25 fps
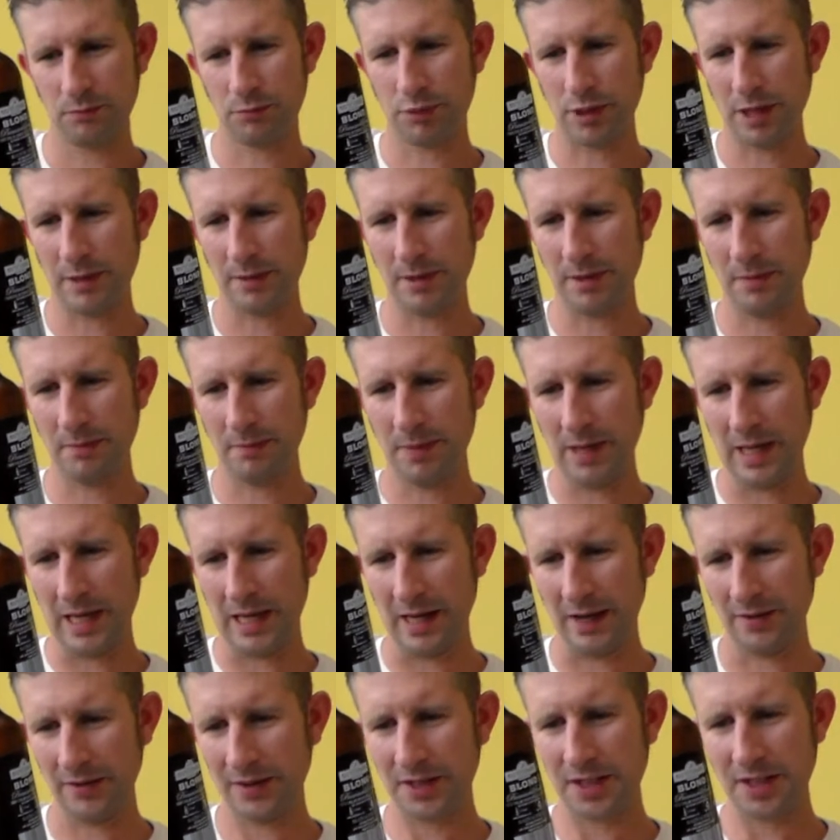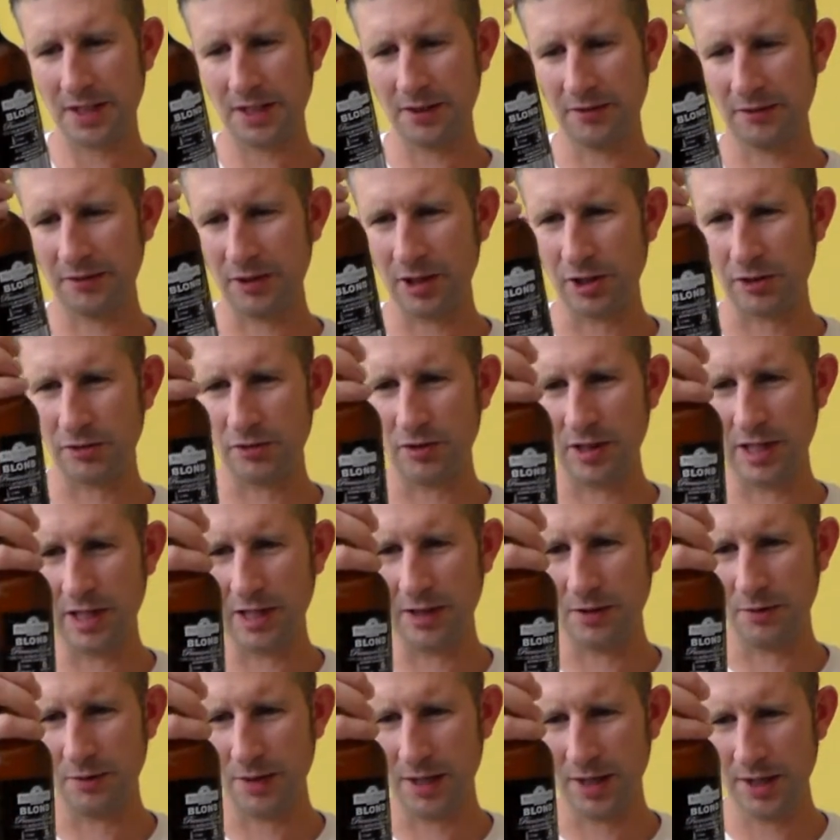premium beer. I've had it in the fridge for a
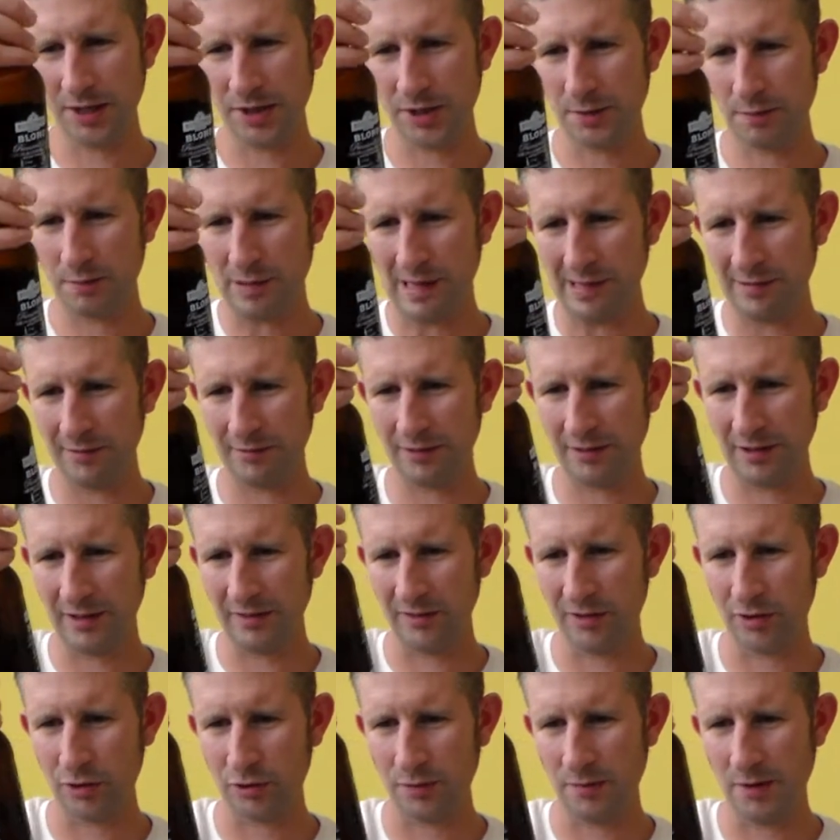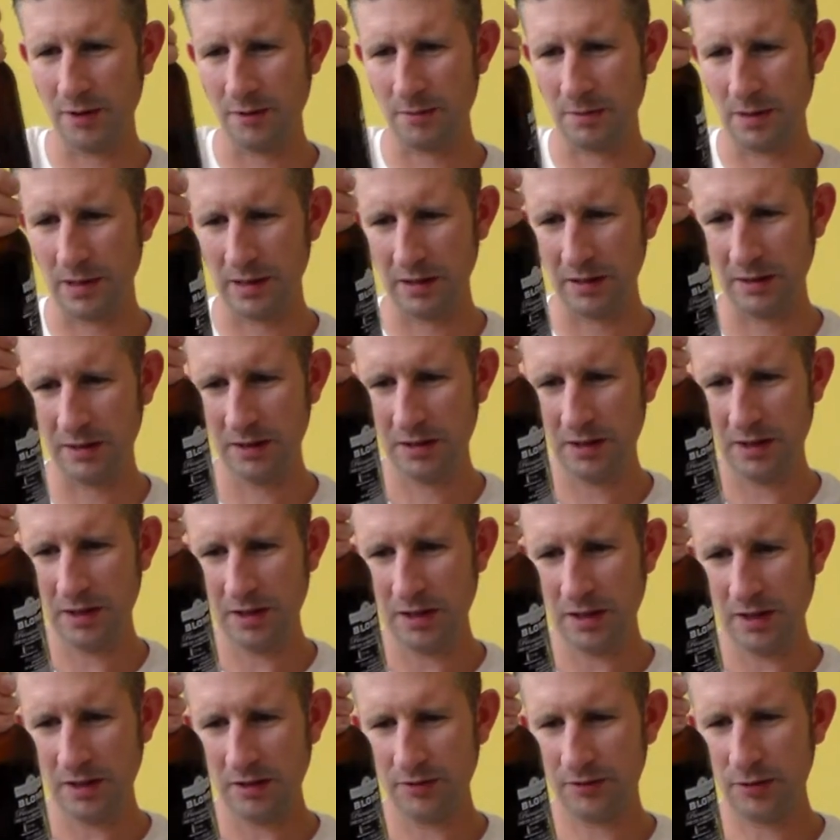little while. It's a brown 500ml bottle,
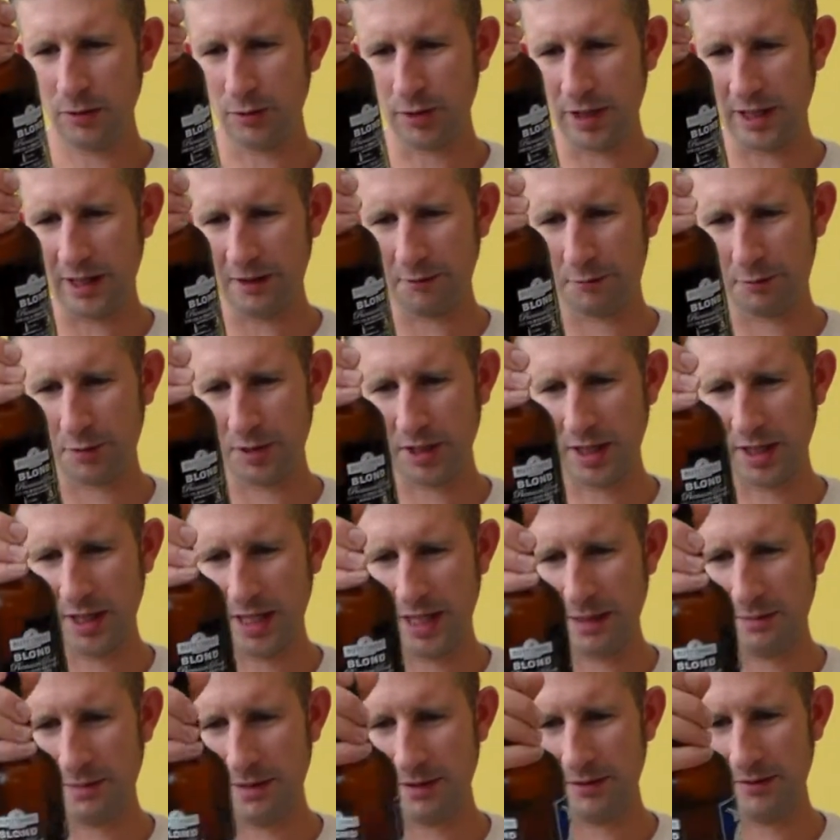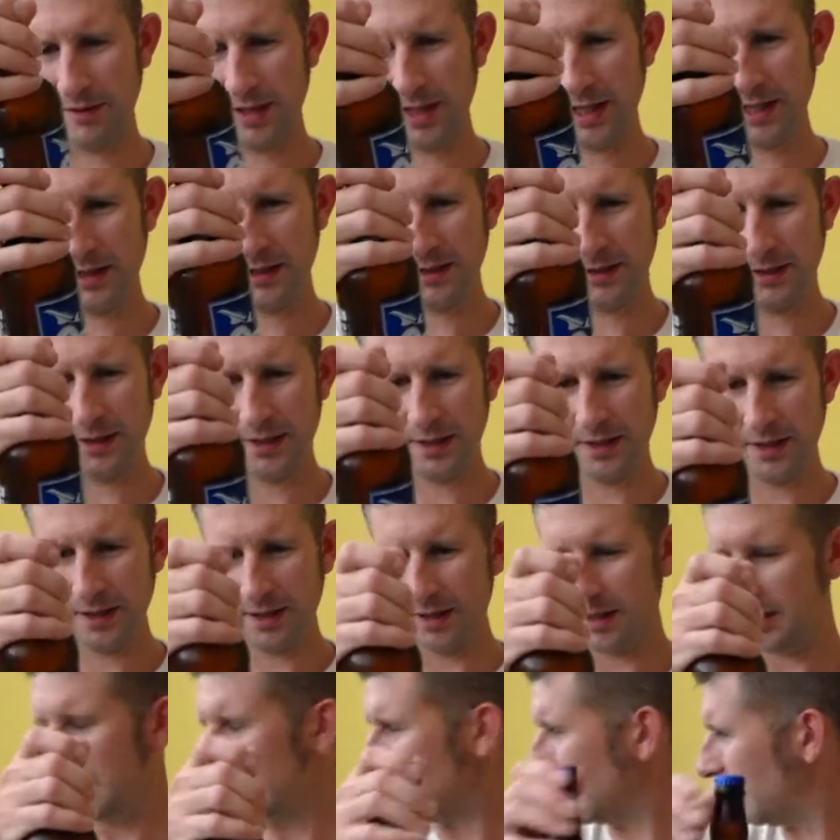4.5%
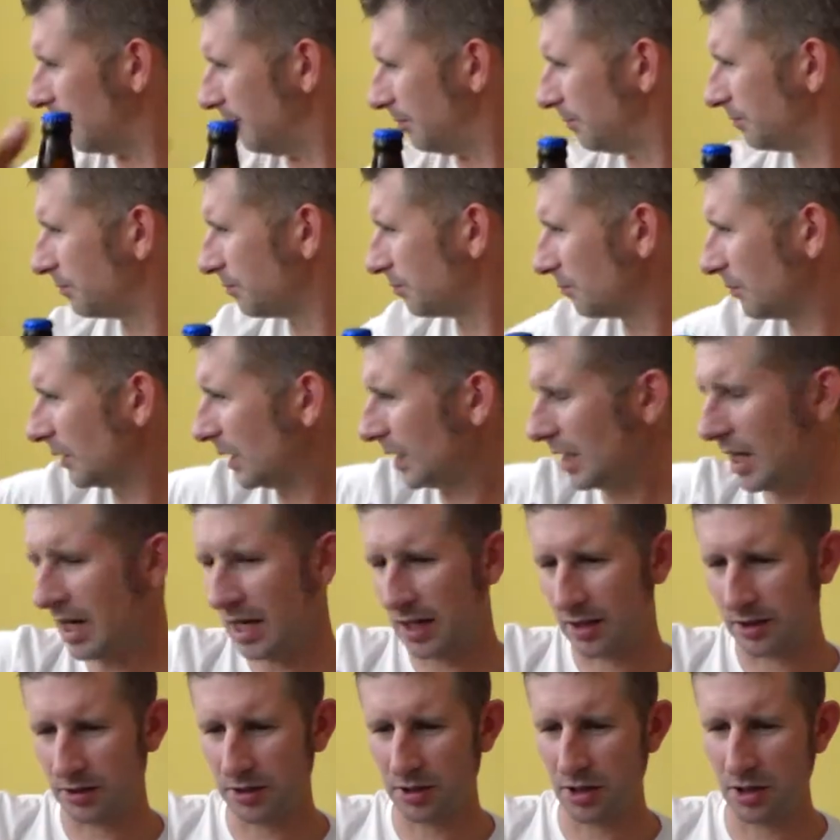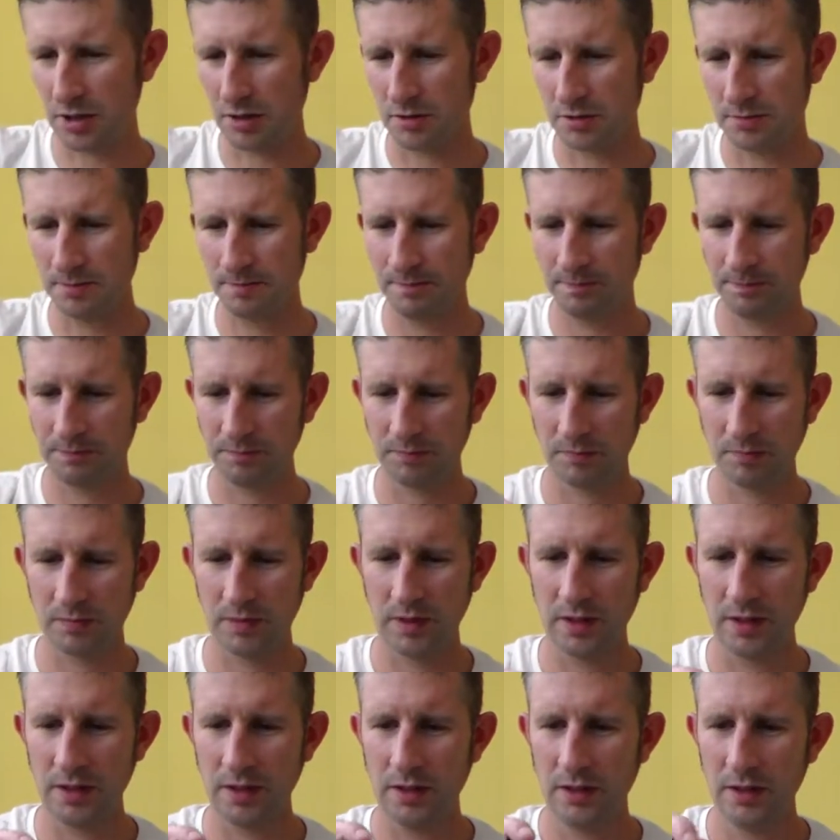ABV. Yeah, so
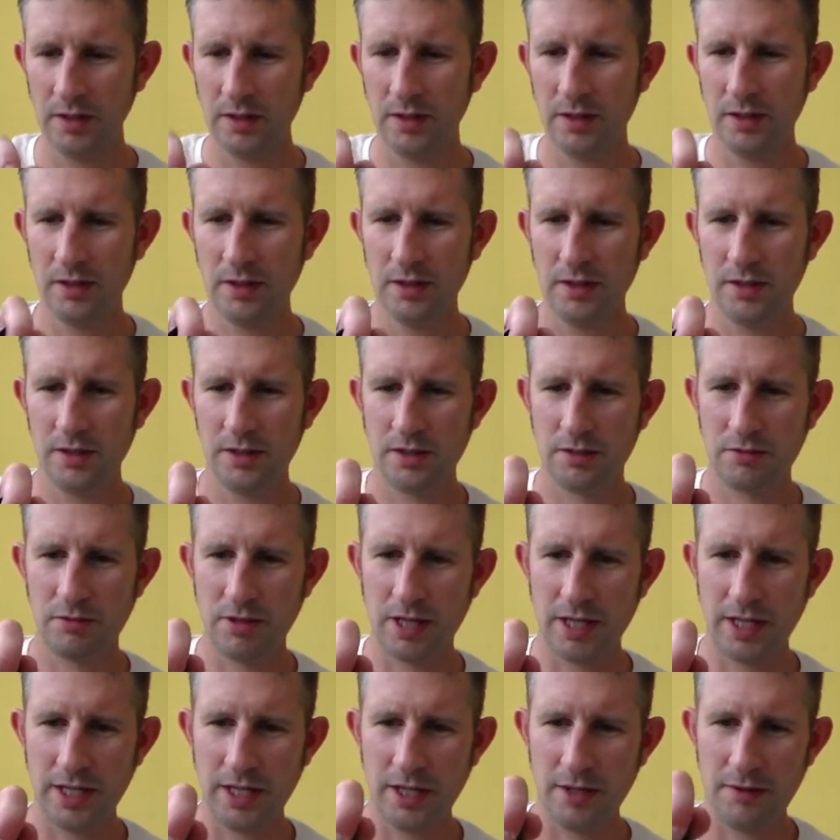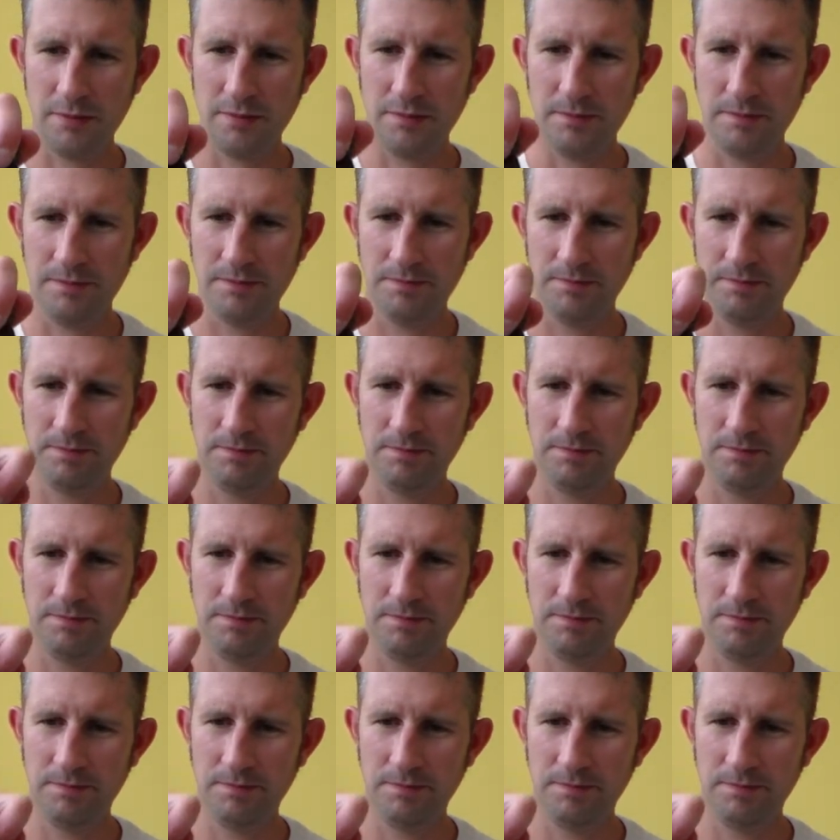let's crack it open.